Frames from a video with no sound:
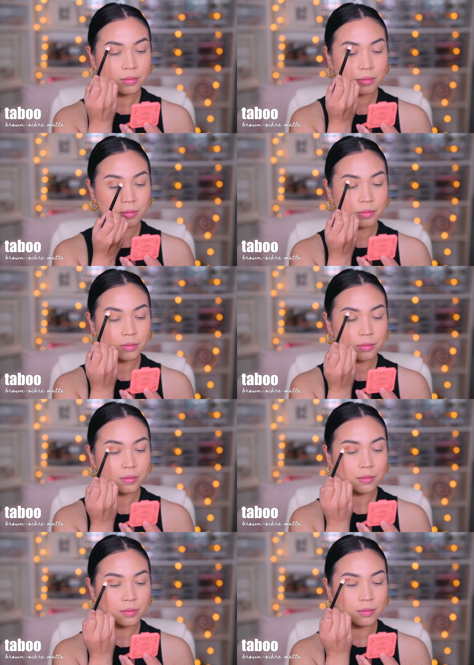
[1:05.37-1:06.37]

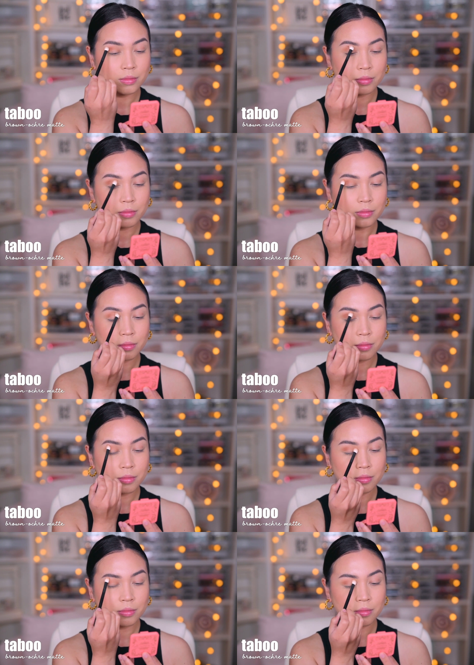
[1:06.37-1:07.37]

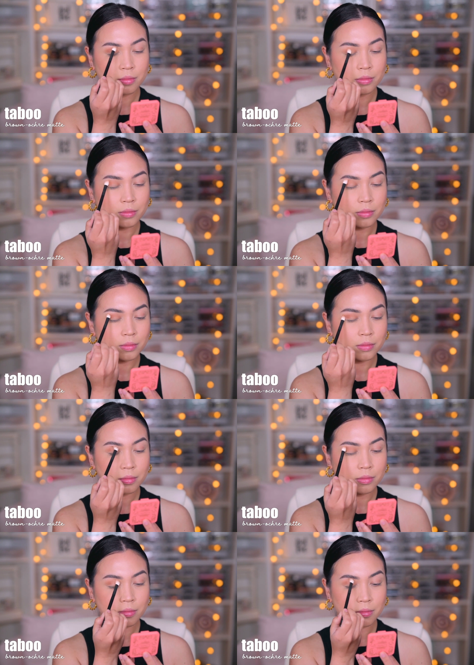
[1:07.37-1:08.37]

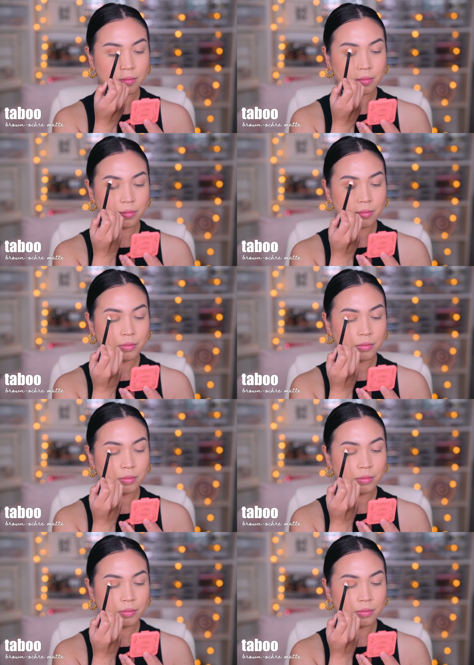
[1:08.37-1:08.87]
No one is speaking in this clip.